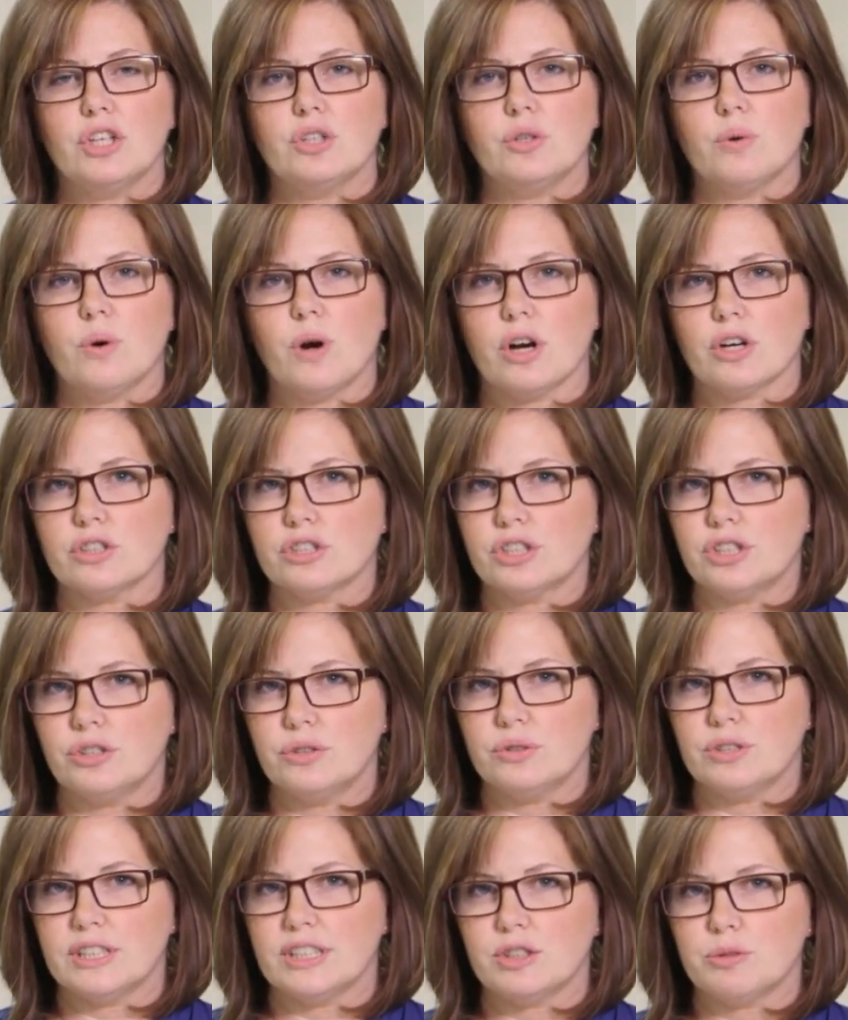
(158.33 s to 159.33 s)
You are to
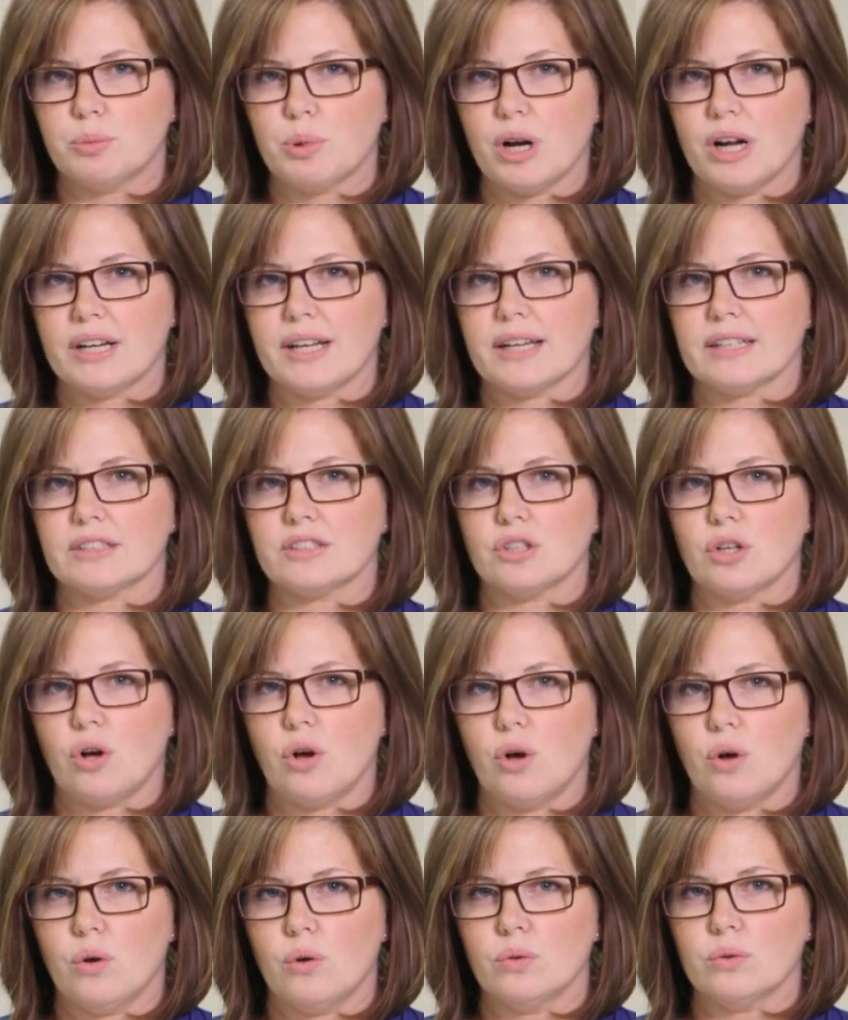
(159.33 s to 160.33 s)
use these products
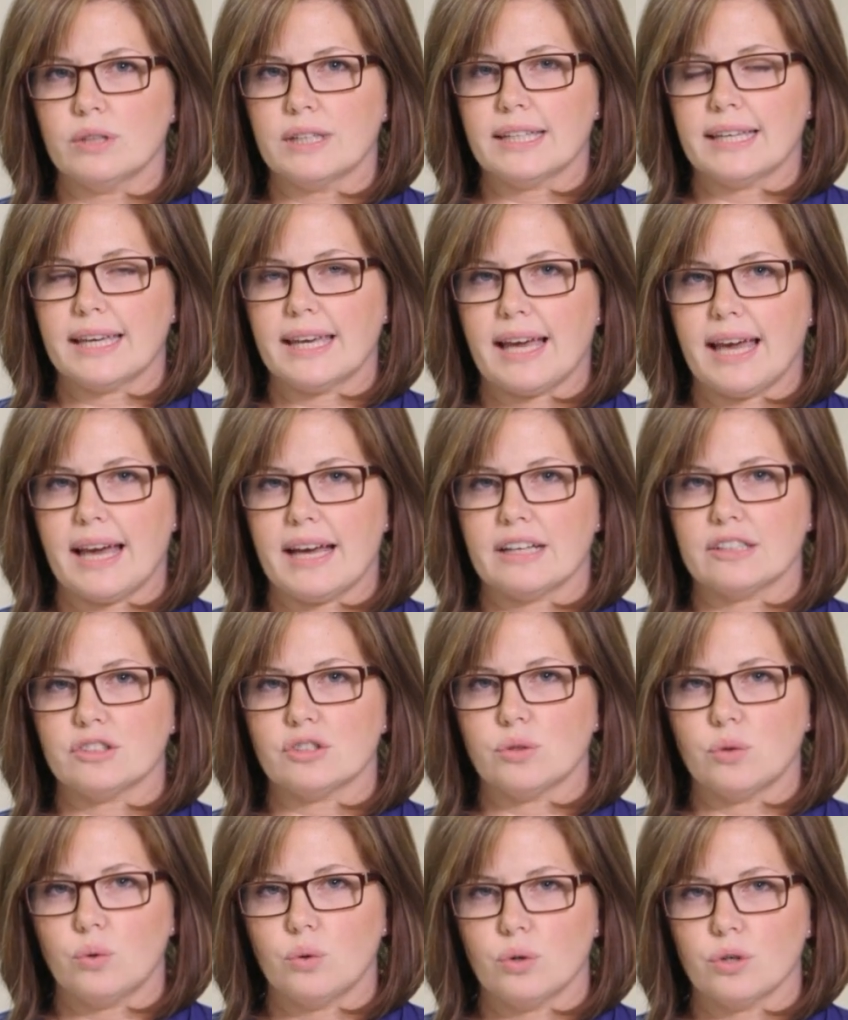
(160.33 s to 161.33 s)
only
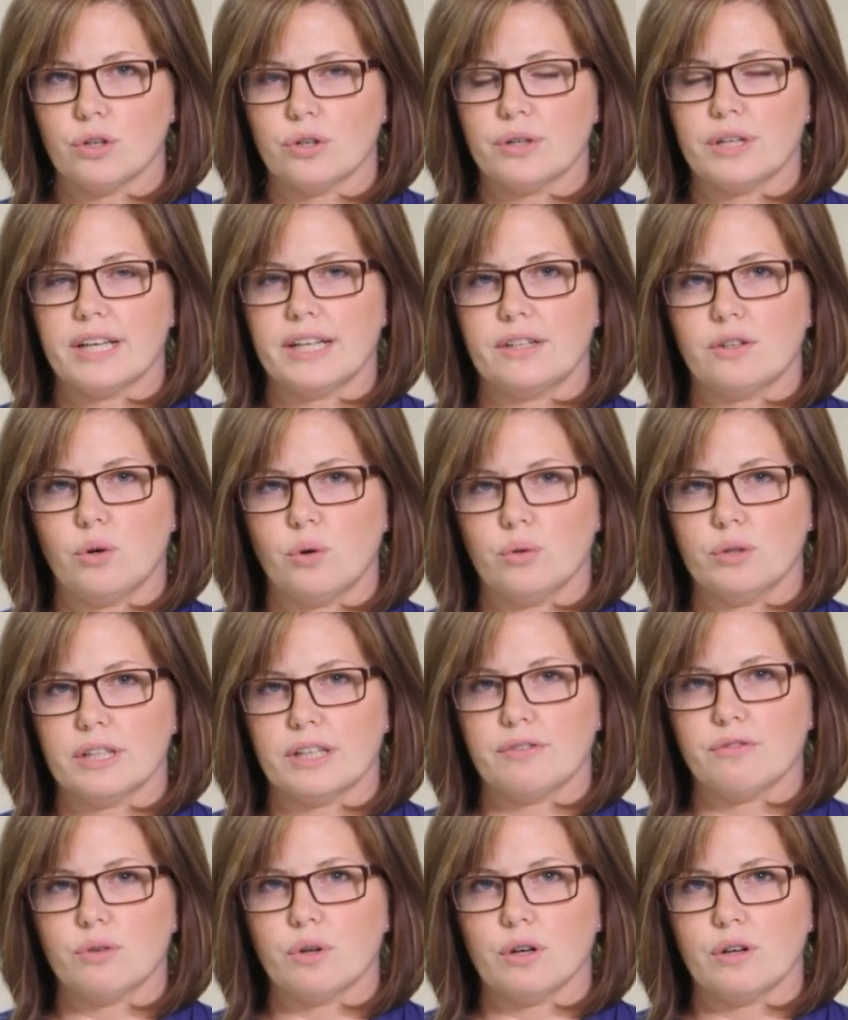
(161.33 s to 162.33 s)
as ordered and
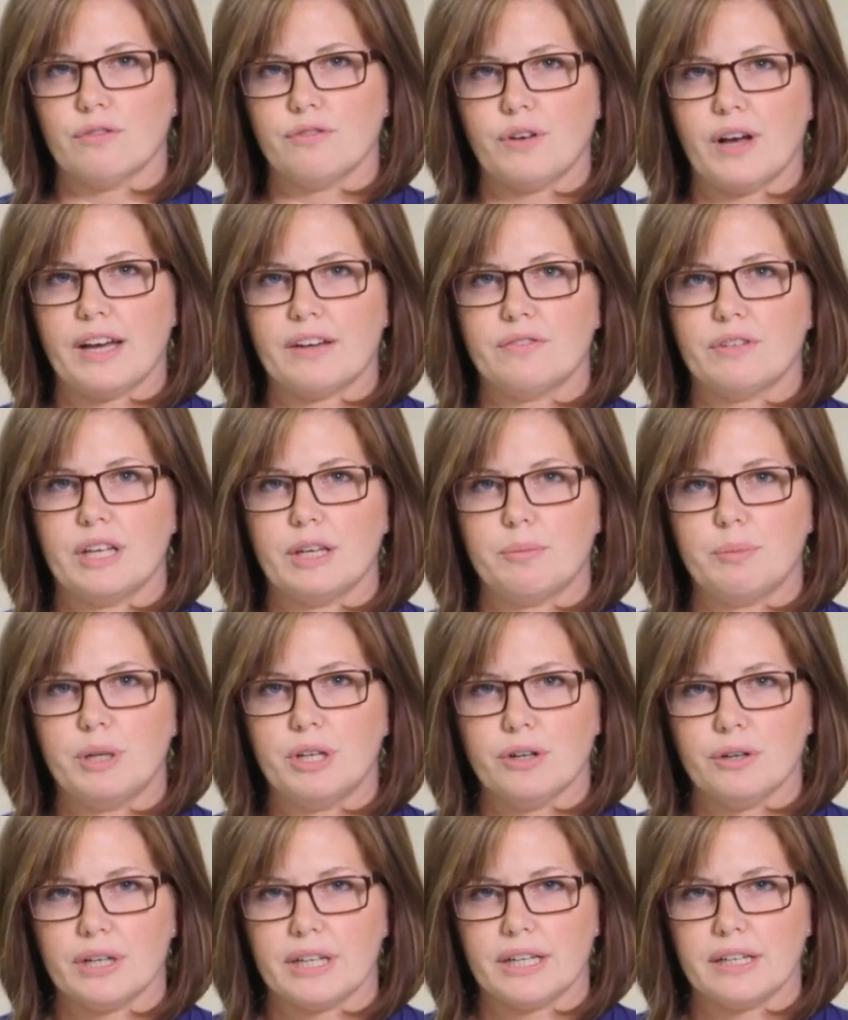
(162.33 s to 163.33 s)
only for a 5-day
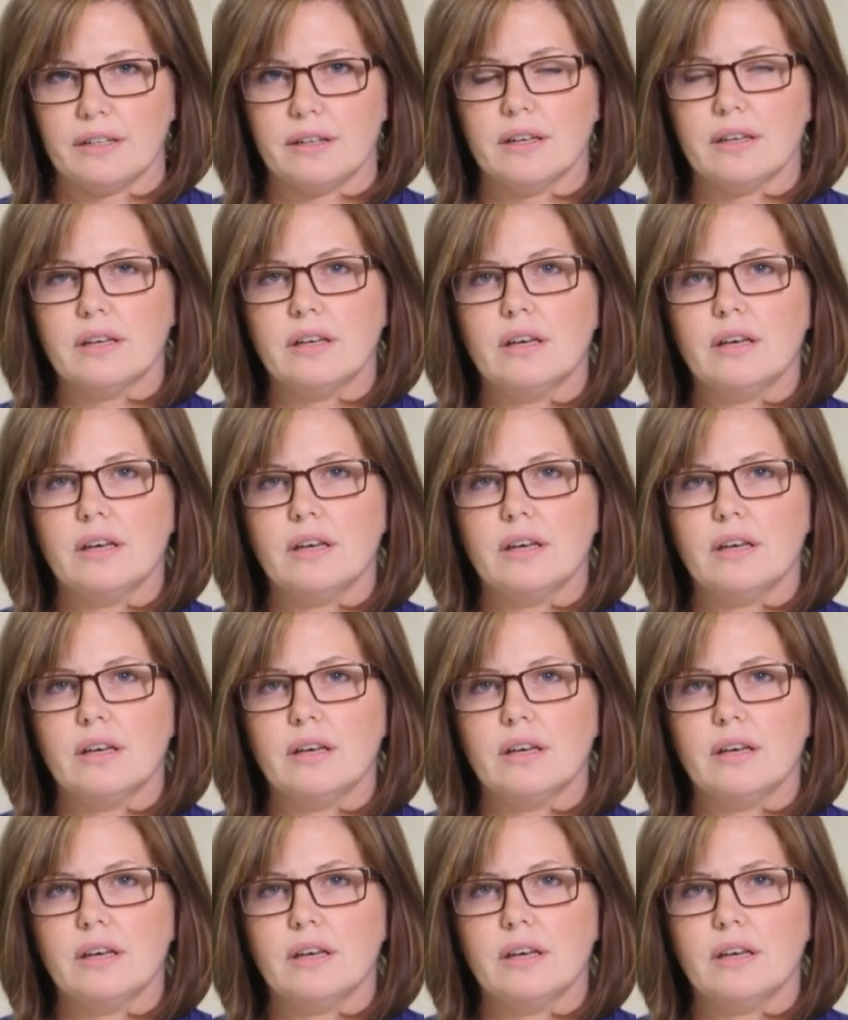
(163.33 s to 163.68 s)
period.